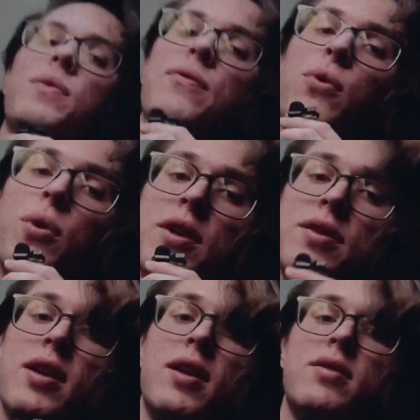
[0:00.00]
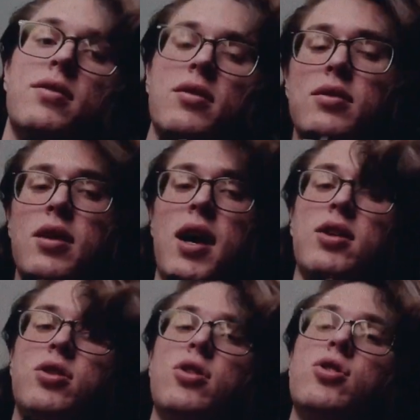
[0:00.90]
For the sets
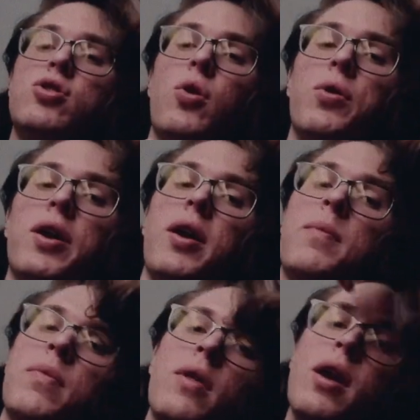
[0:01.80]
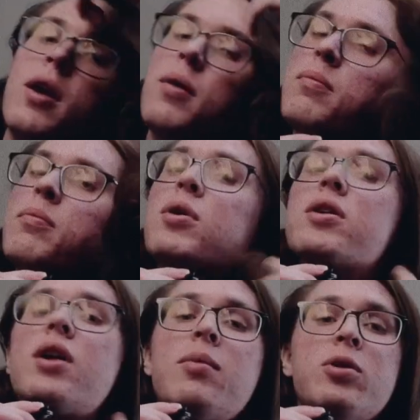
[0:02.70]
/ story,
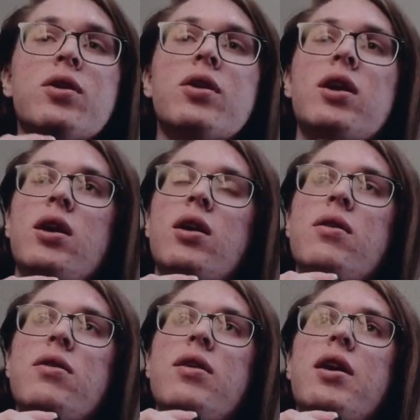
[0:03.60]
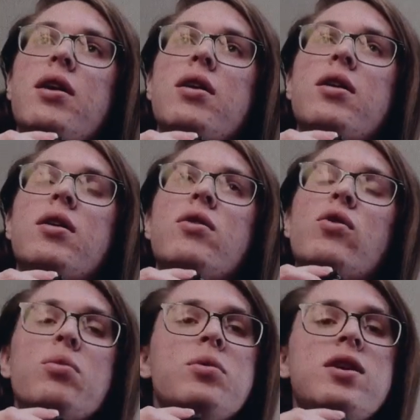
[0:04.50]
predominantly they're
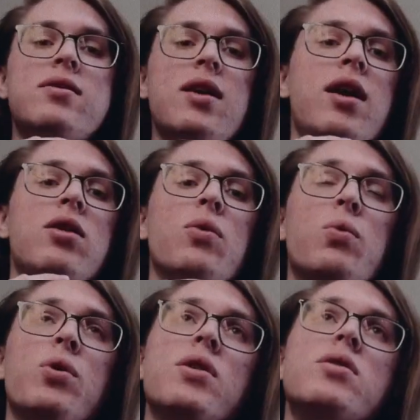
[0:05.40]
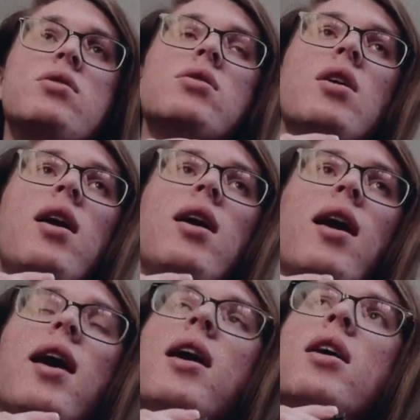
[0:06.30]
normally set in the woods,
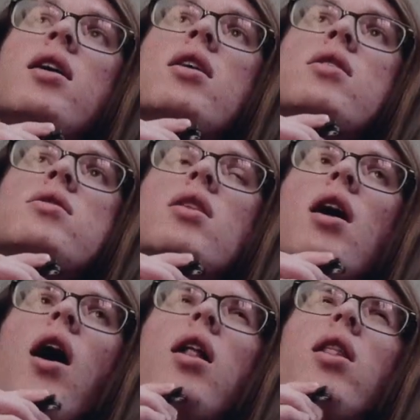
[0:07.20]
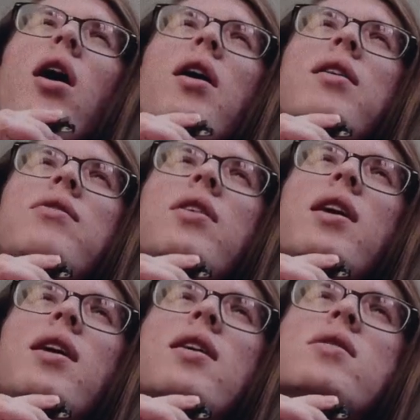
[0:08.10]
and a lot of it
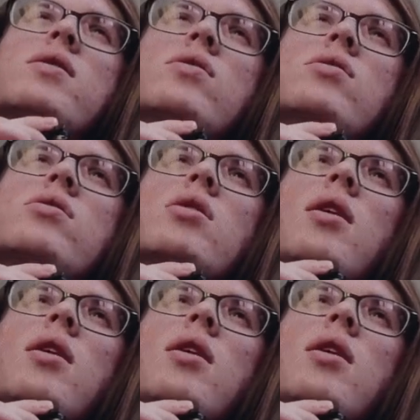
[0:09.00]
is